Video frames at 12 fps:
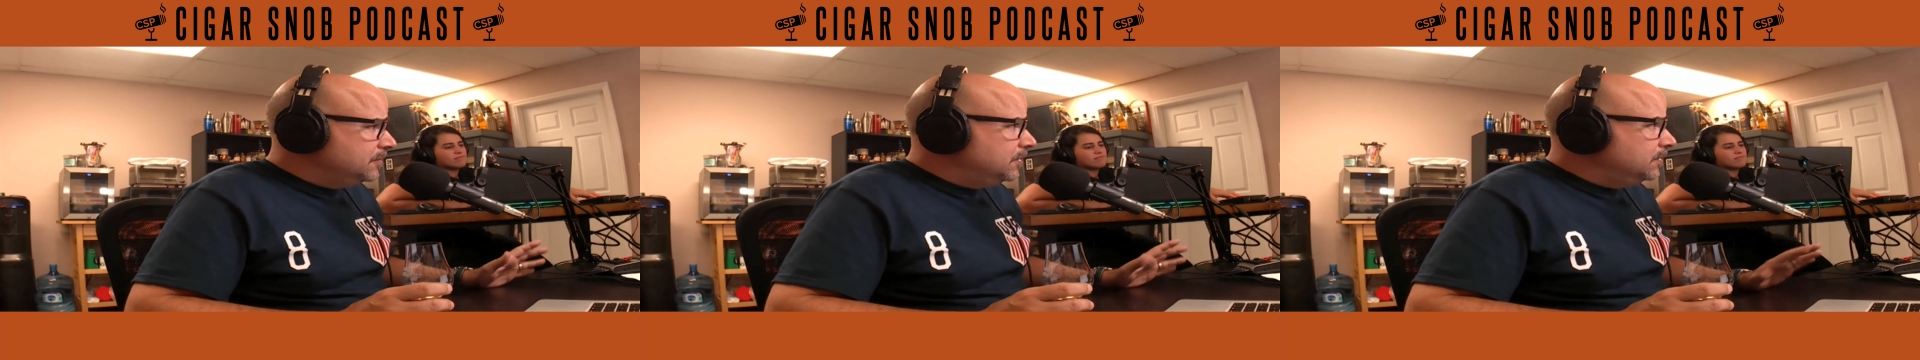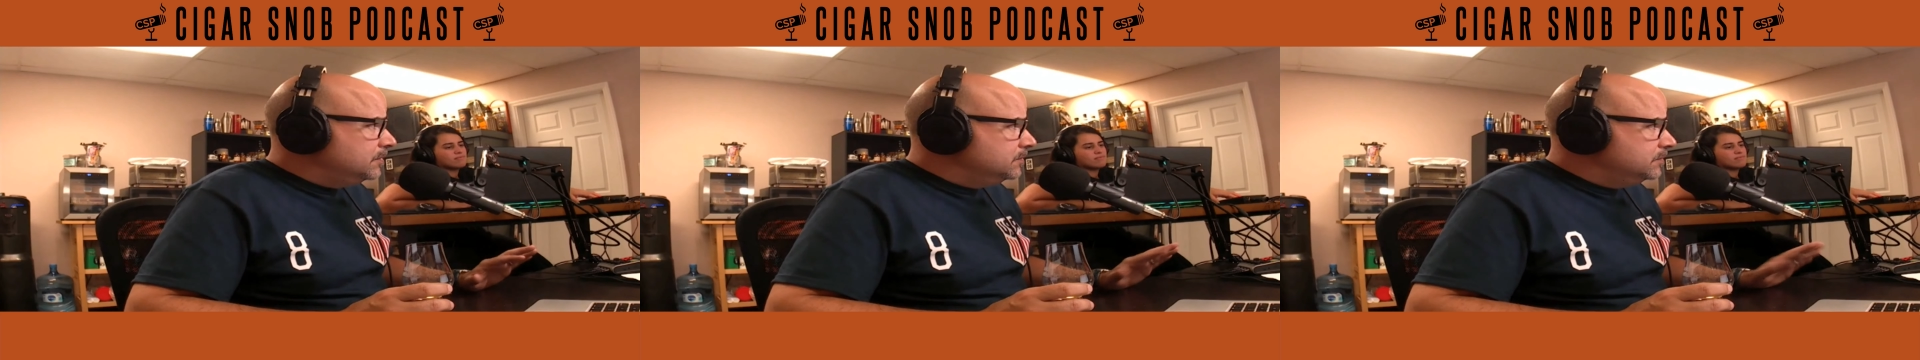
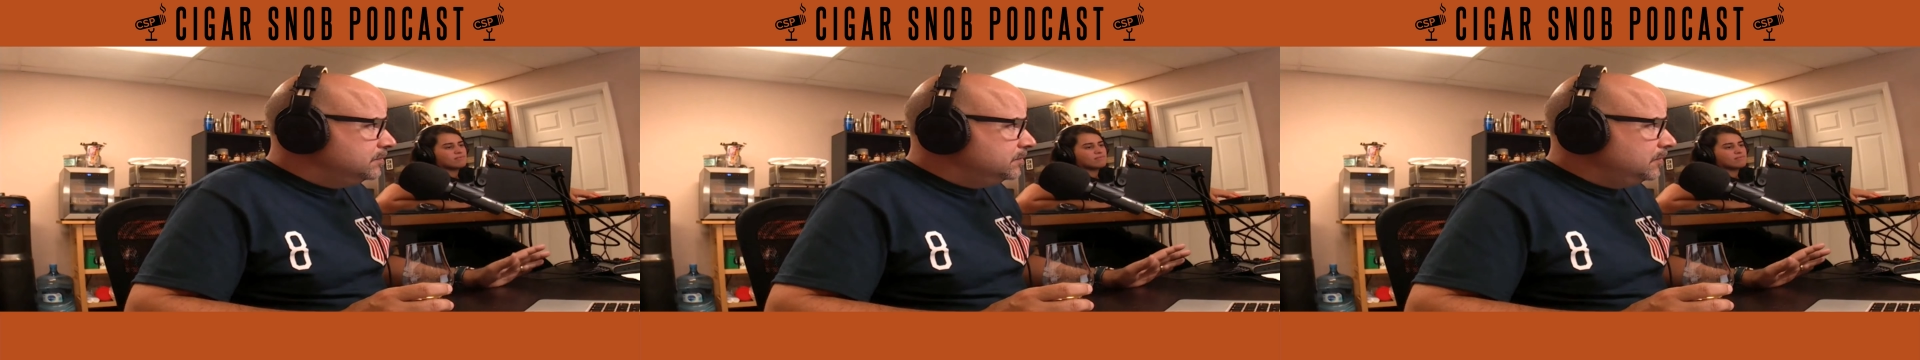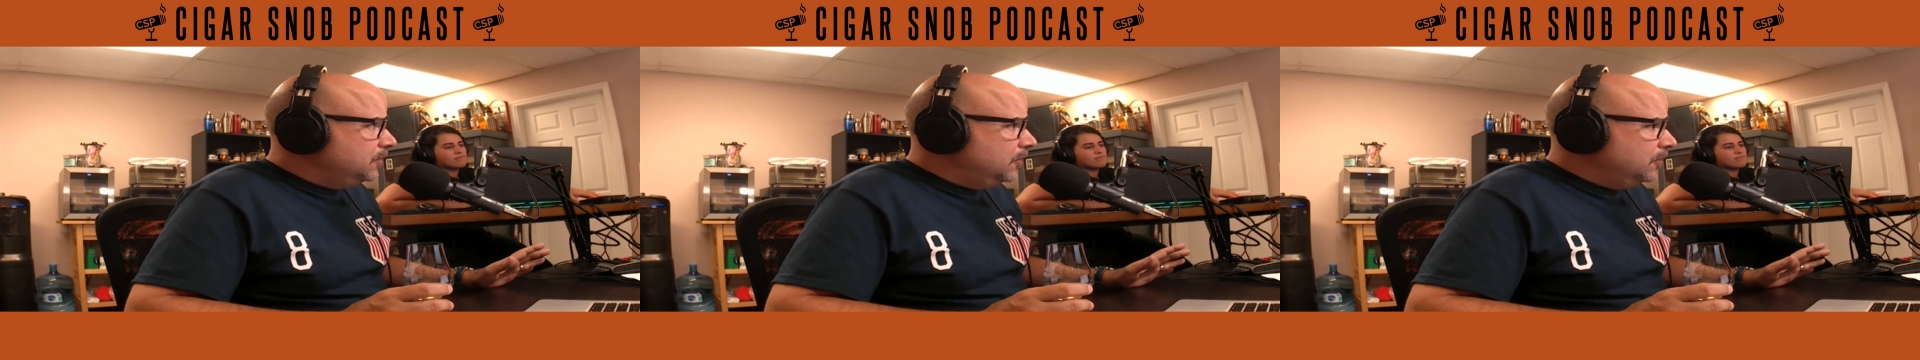all
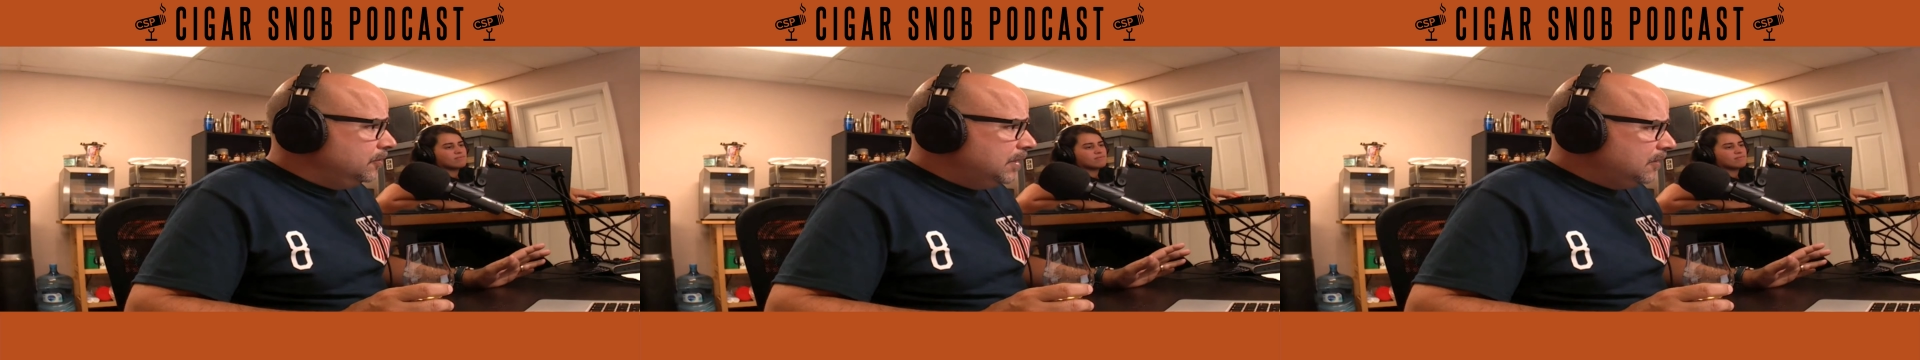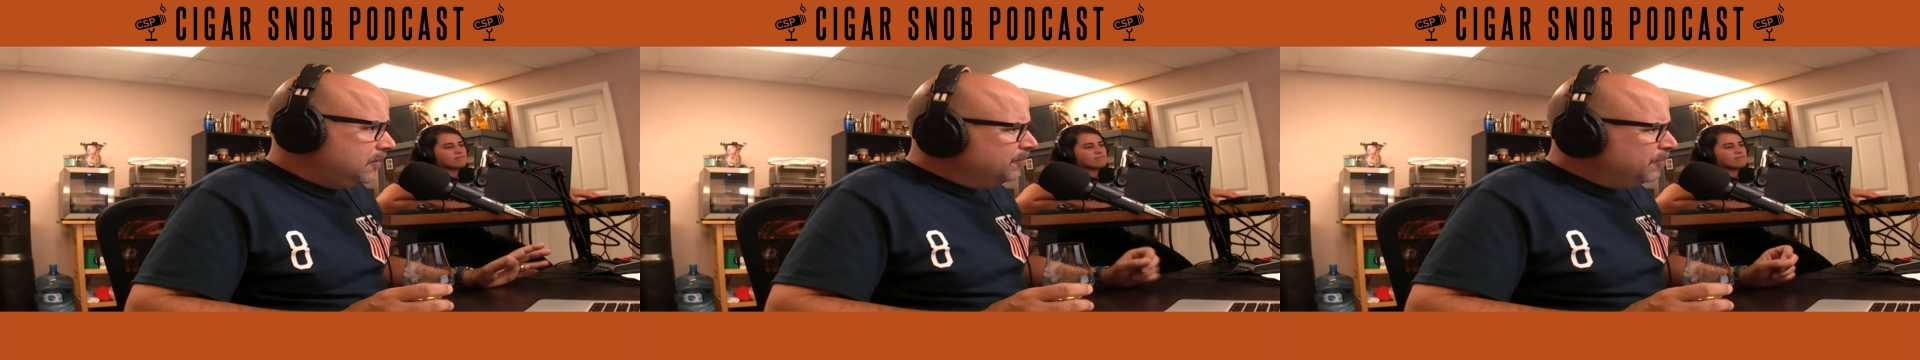low
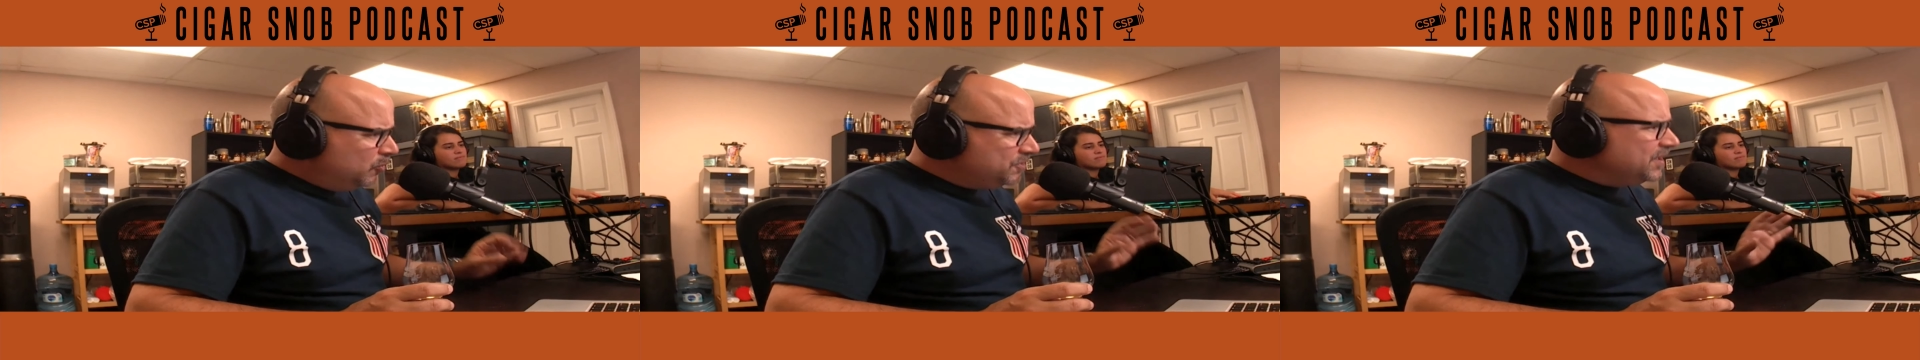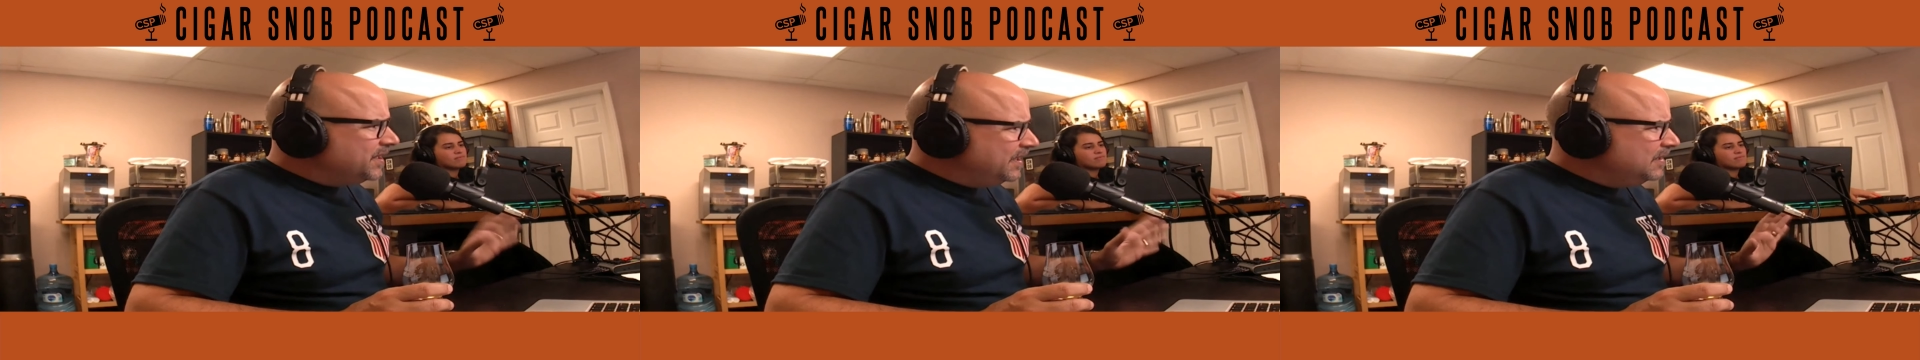alcohol.
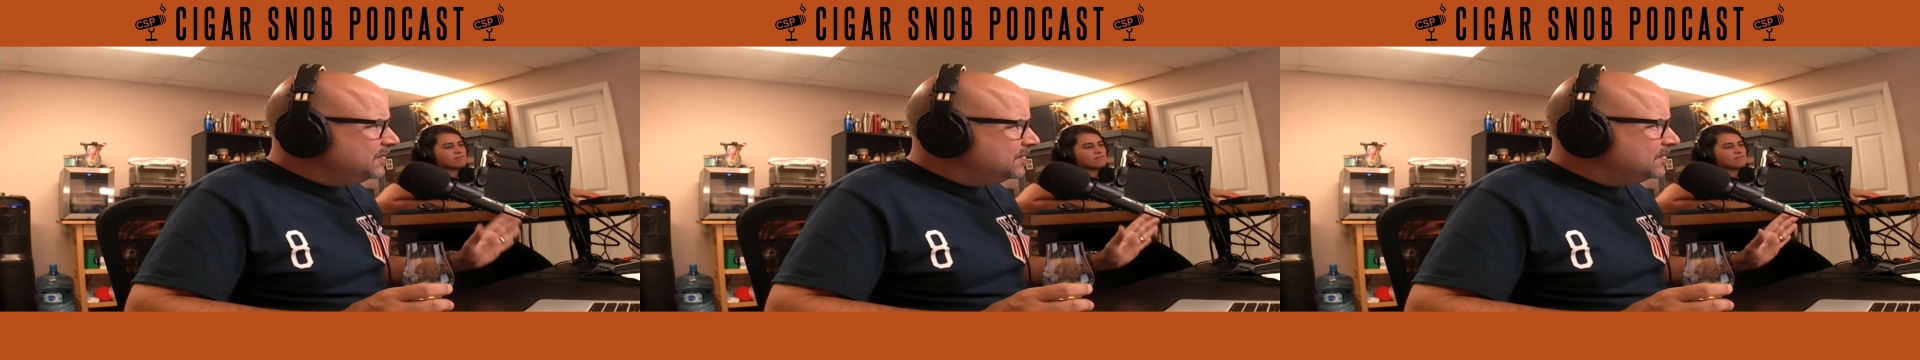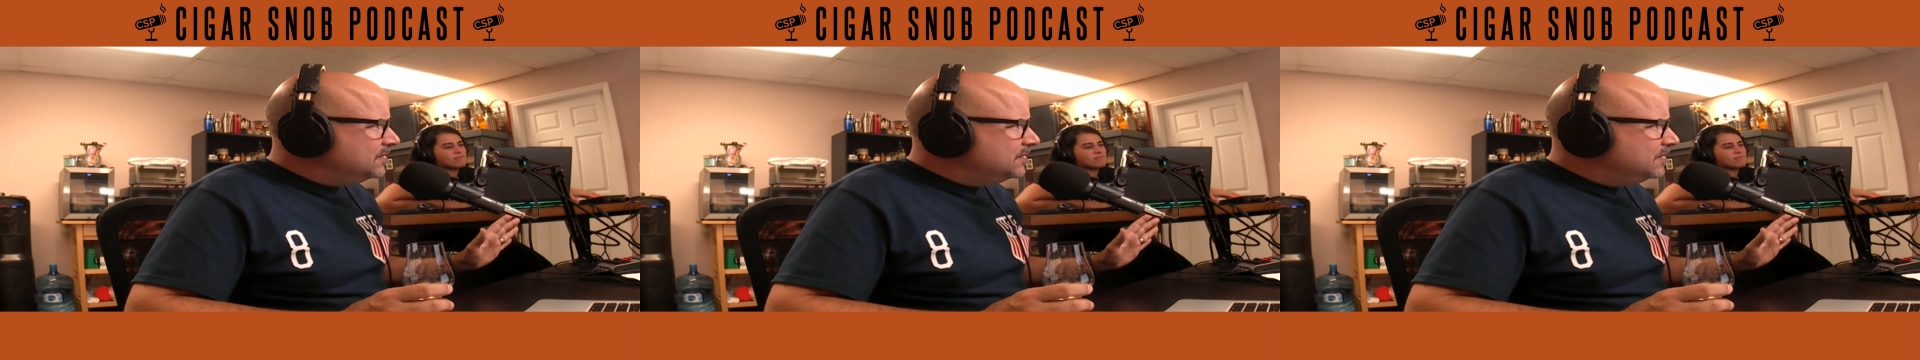Most tequilas.